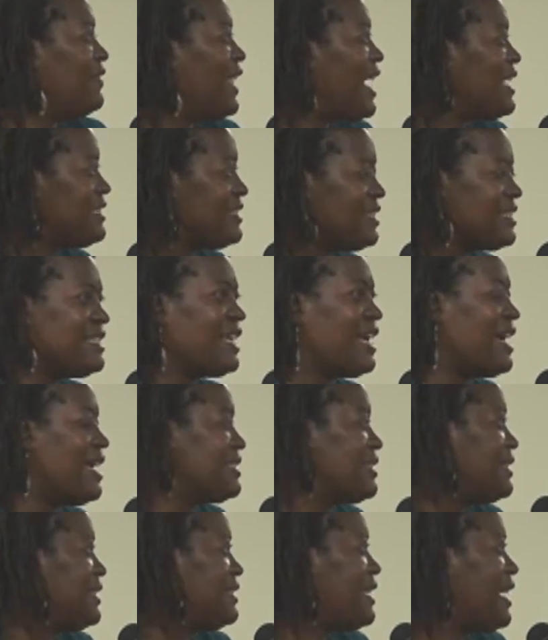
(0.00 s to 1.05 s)
That's the
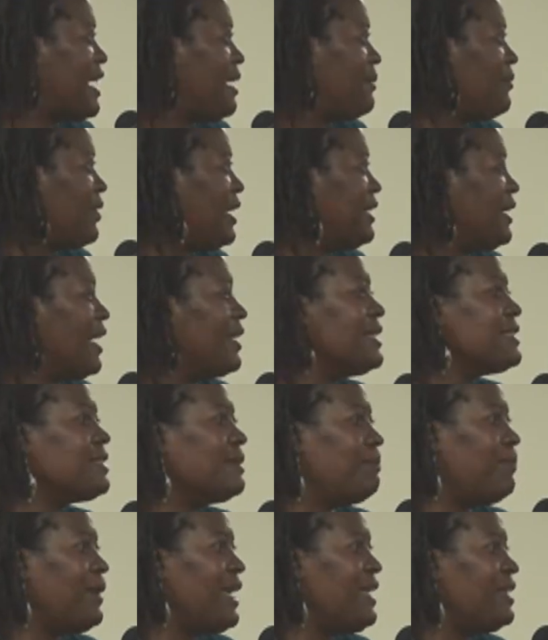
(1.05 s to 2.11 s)
signs of the time right now.
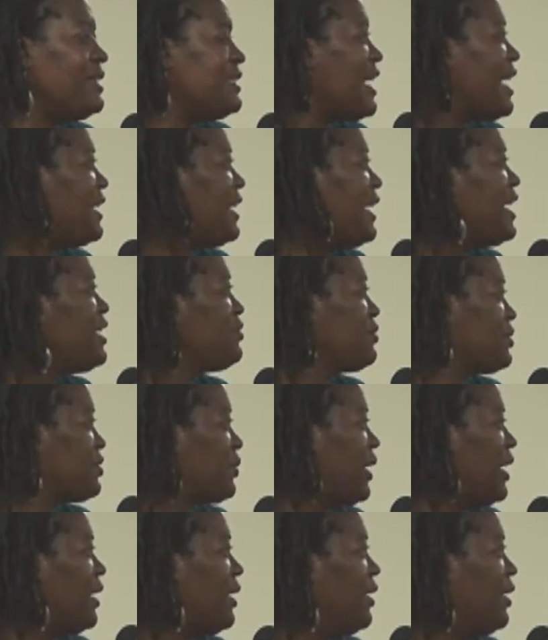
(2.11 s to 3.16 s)
It's a billion-dollar
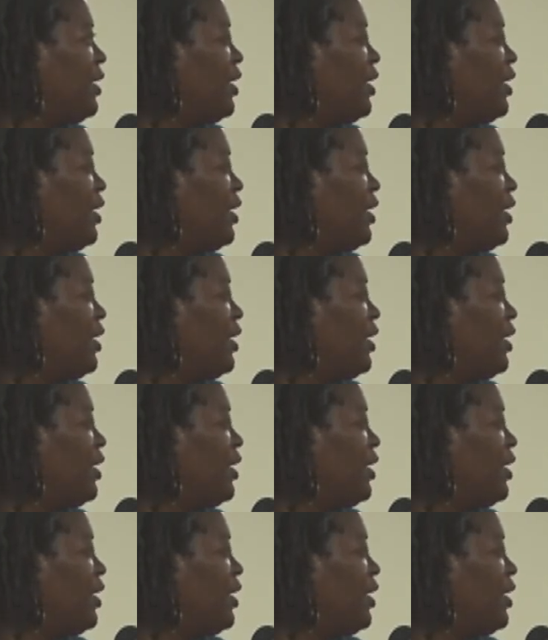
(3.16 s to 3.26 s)
industry.